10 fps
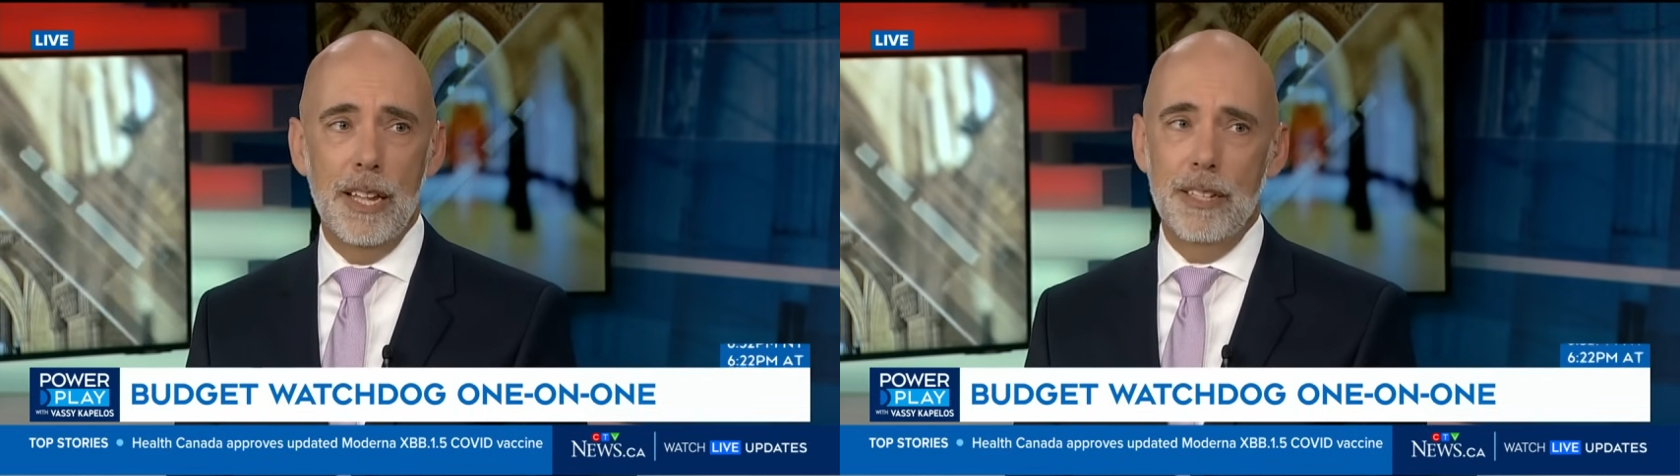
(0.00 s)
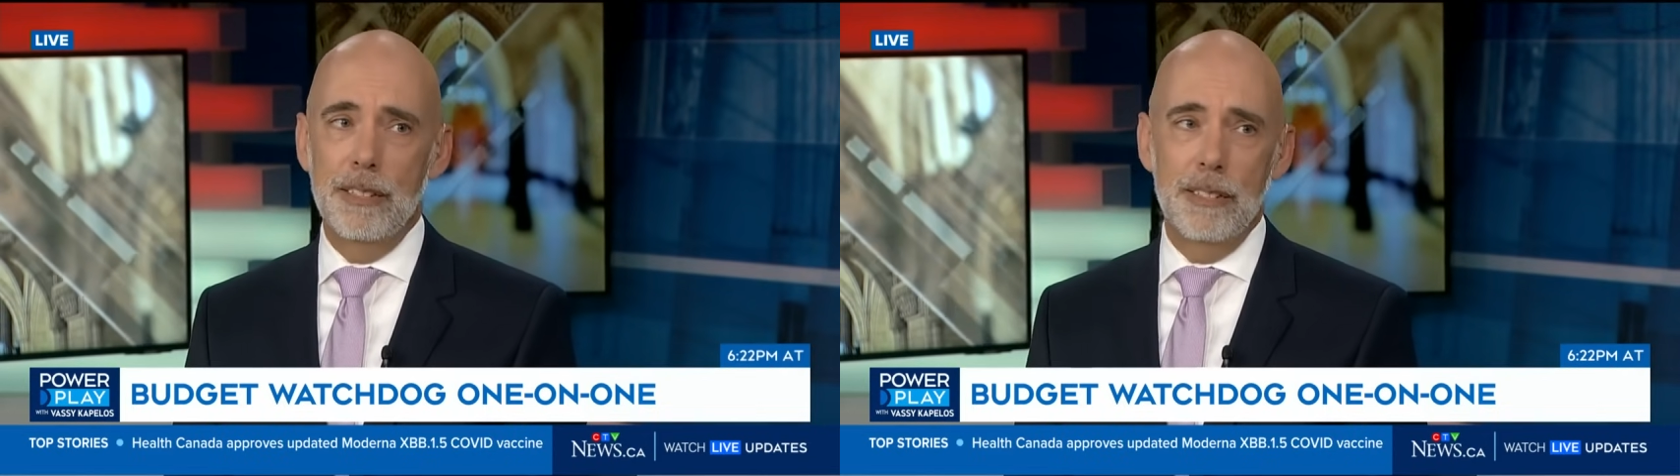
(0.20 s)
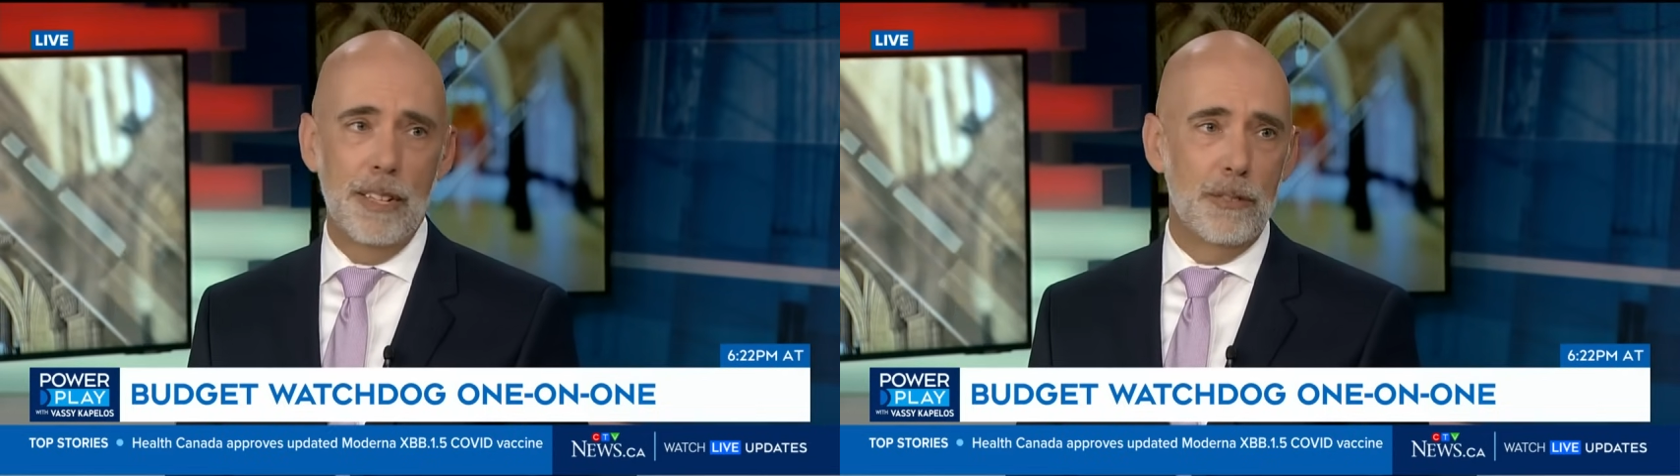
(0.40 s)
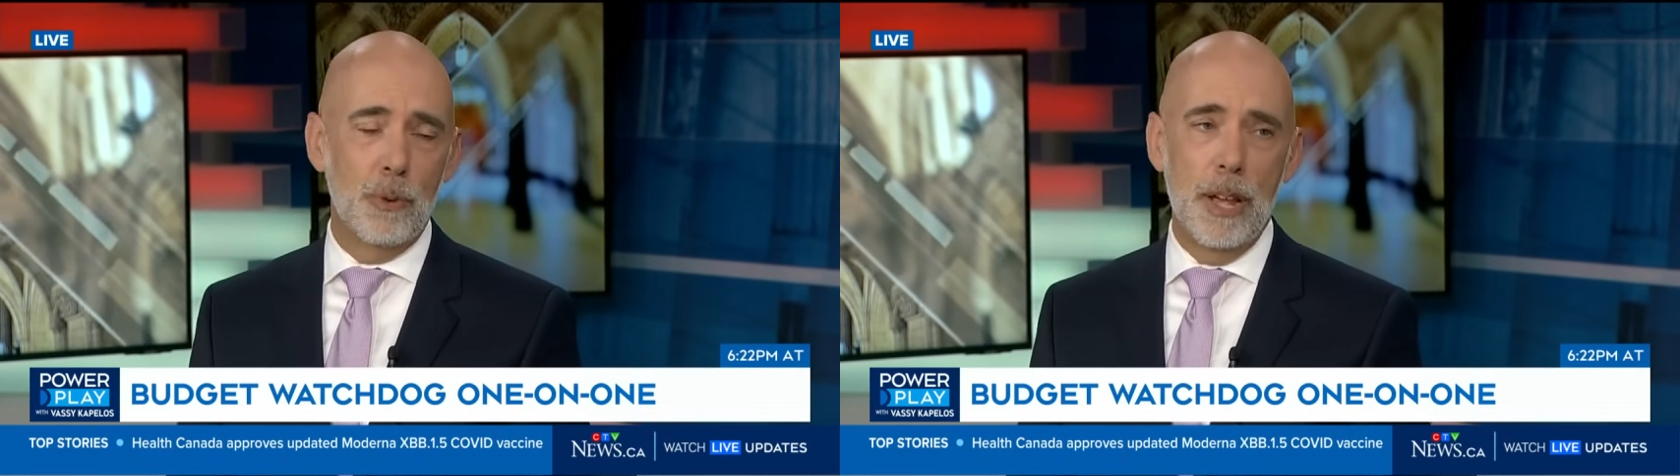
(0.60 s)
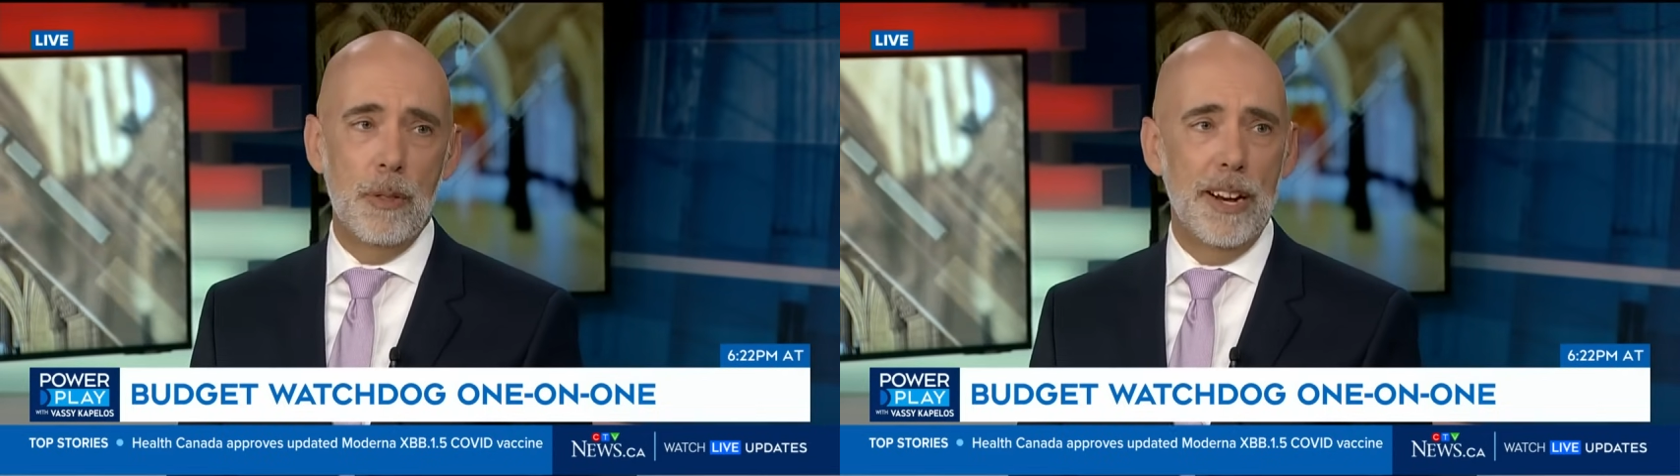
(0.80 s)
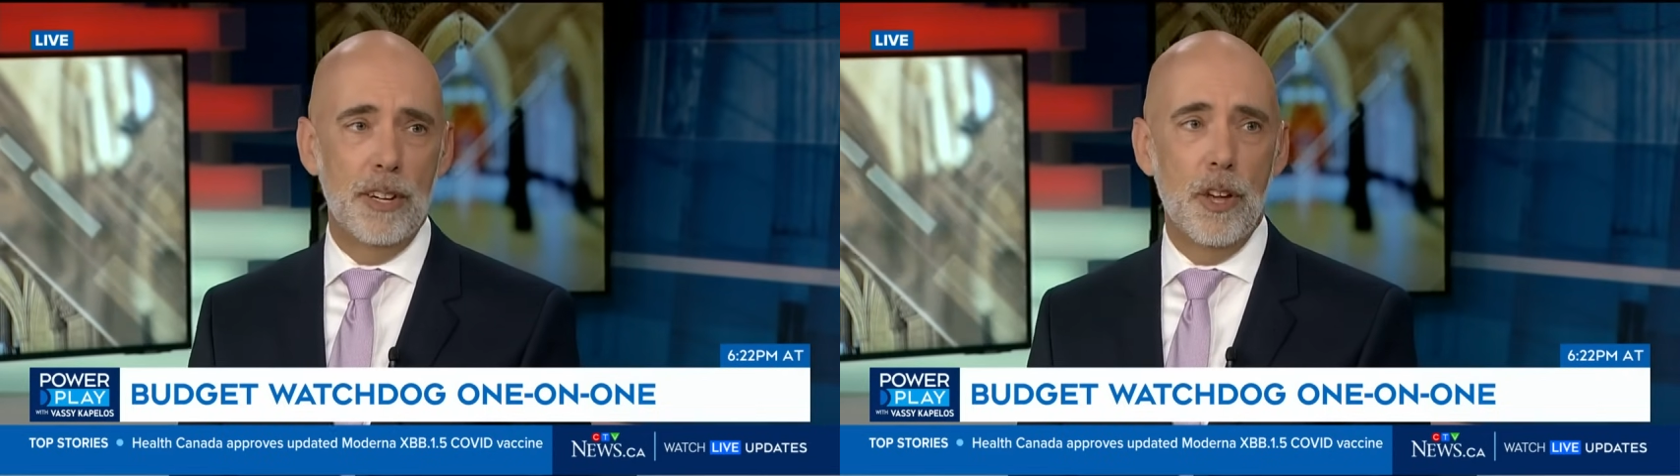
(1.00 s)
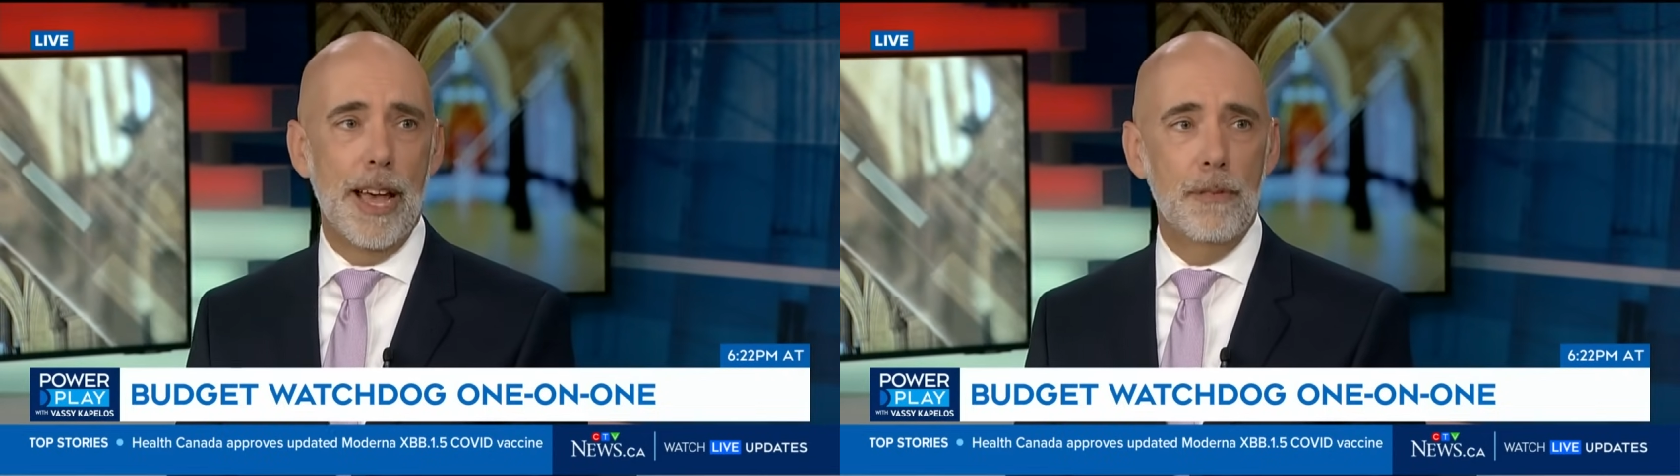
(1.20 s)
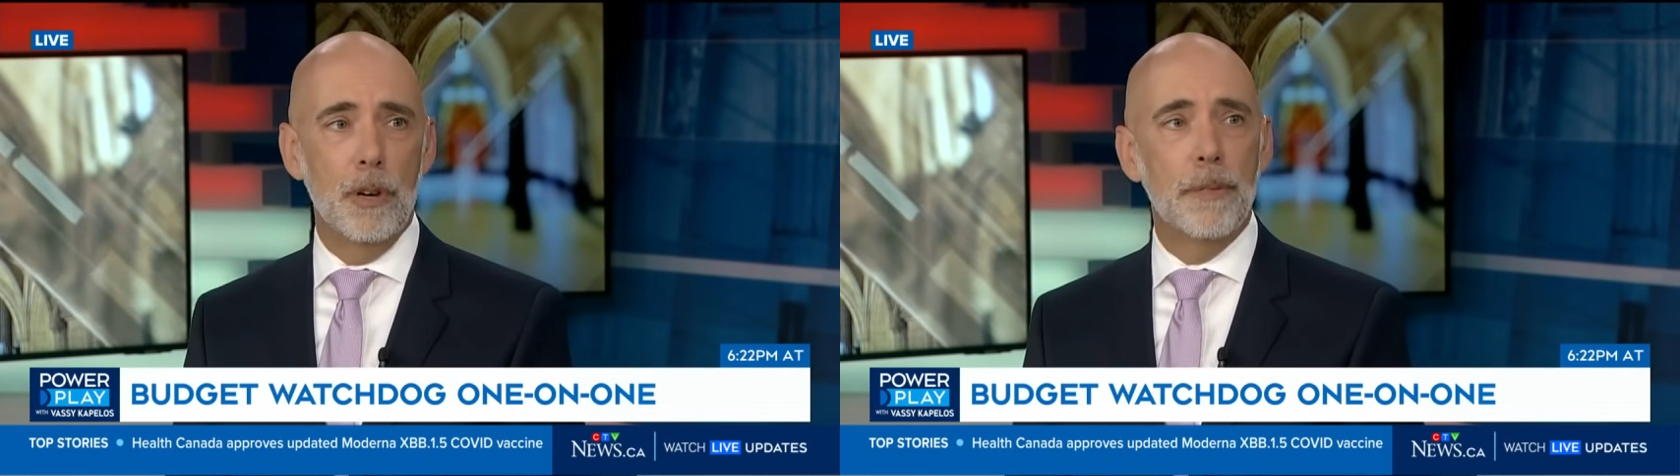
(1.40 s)
and right there you
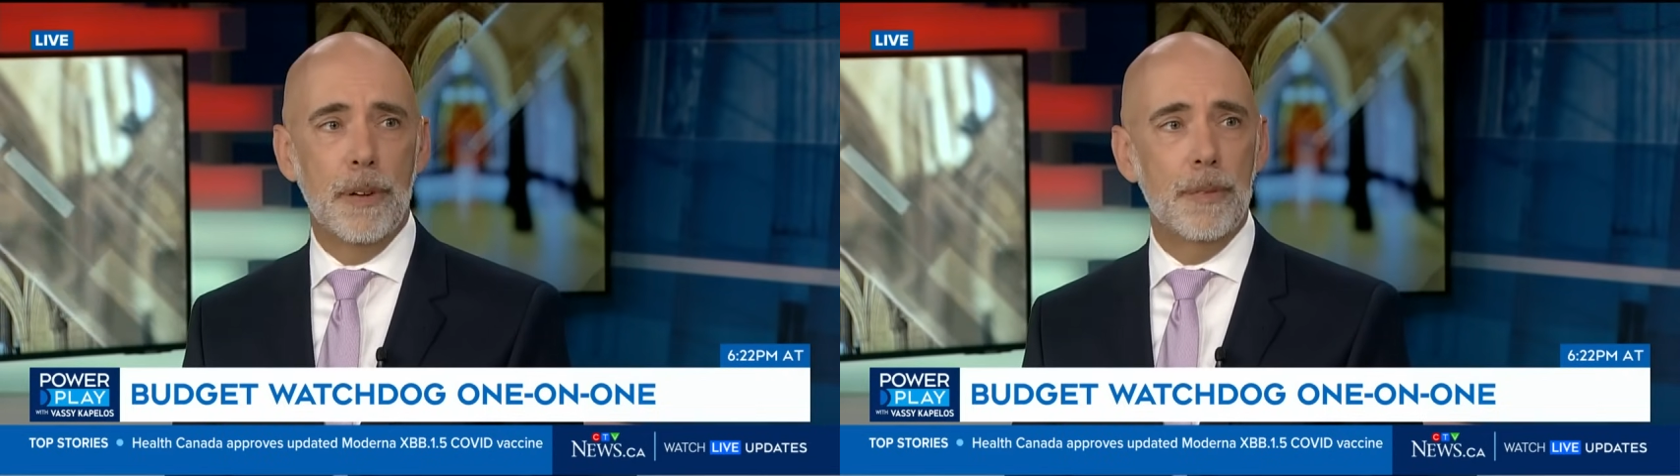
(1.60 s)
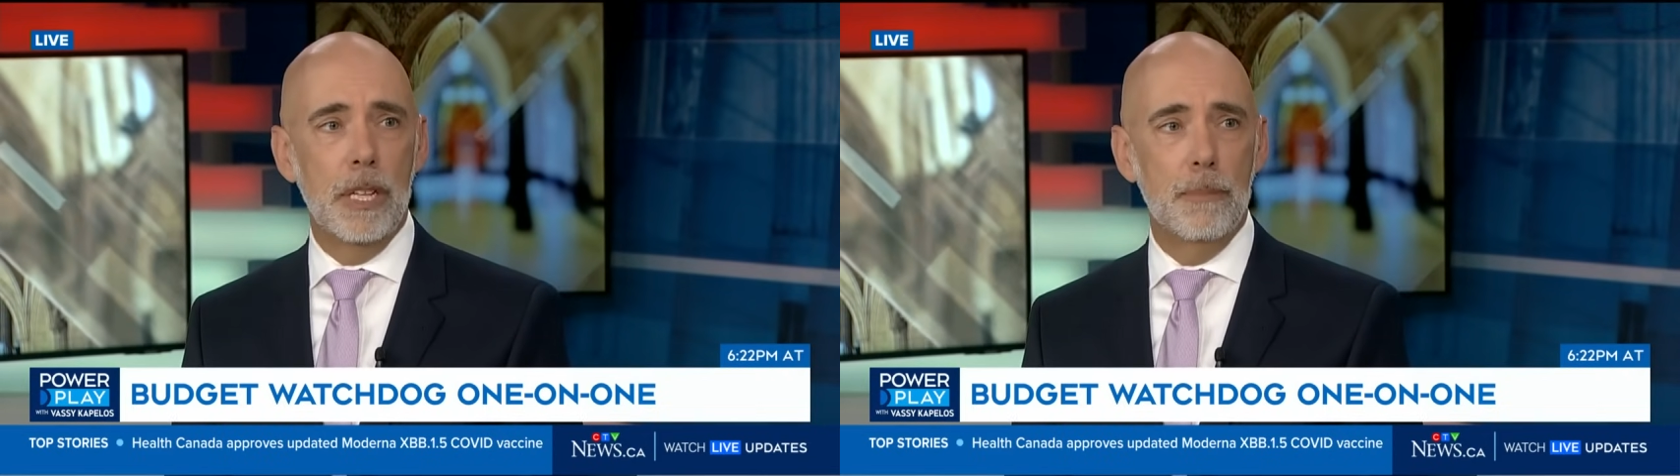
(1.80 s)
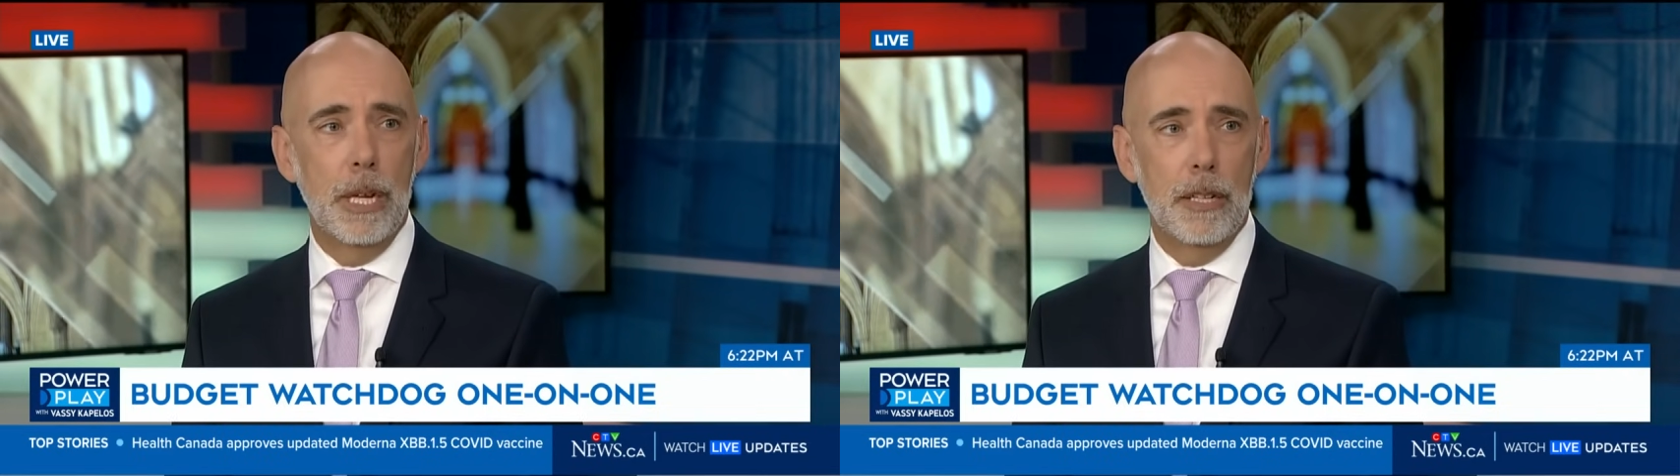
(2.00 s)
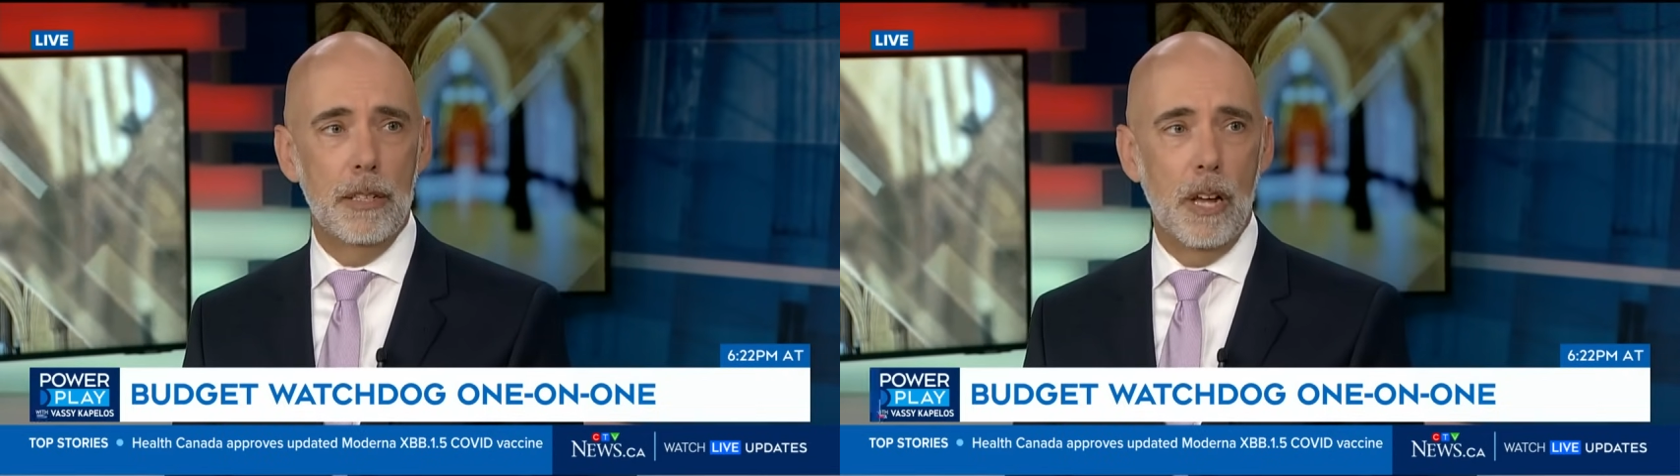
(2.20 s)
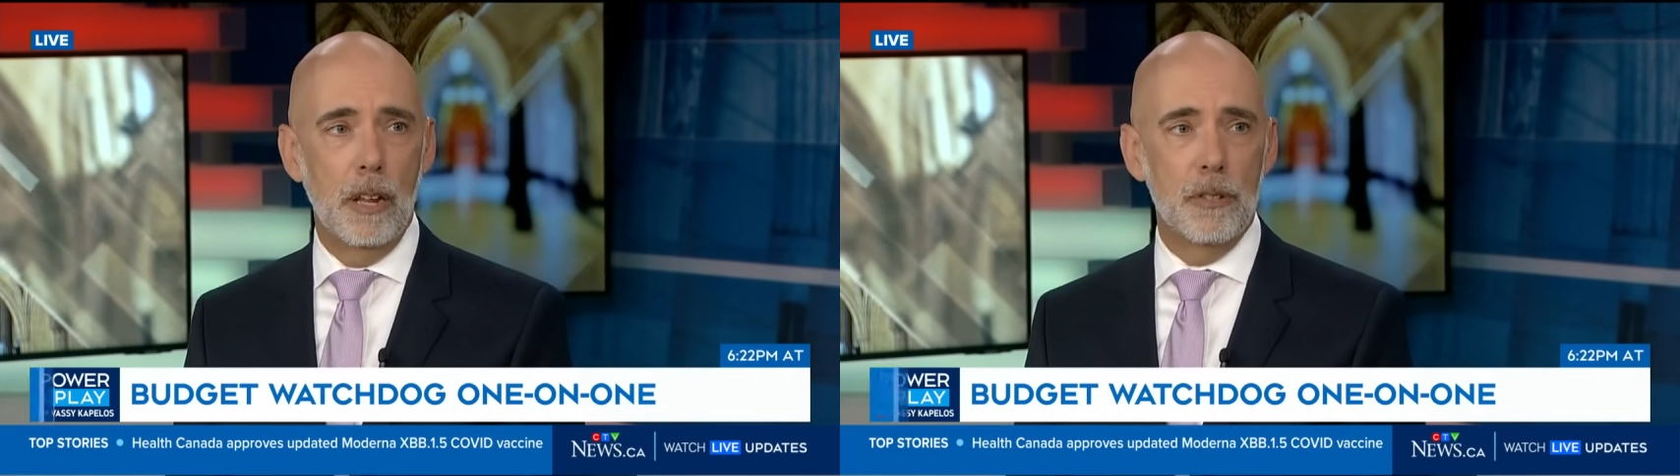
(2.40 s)
have your $15 billion.